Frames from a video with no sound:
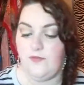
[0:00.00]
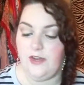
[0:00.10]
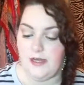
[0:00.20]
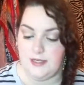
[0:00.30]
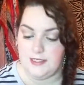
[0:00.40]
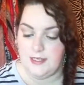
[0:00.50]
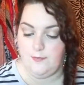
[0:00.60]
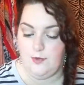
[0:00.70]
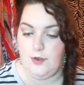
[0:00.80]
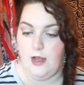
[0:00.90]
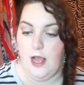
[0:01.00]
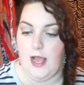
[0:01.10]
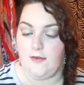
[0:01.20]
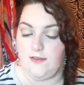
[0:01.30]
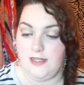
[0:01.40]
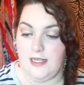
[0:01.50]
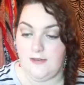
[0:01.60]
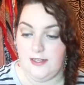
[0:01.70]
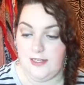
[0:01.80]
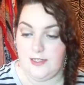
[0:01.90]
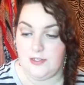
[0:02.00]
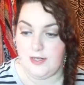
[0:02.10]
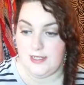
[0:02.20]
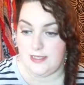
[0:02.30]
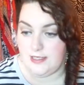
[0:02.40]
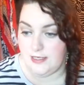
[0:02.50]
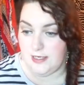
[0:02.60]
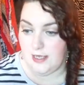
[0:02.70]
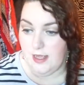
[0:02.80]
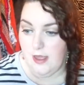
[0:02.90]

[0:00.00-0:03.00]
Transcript: Very simple. I really, really enjoy this look.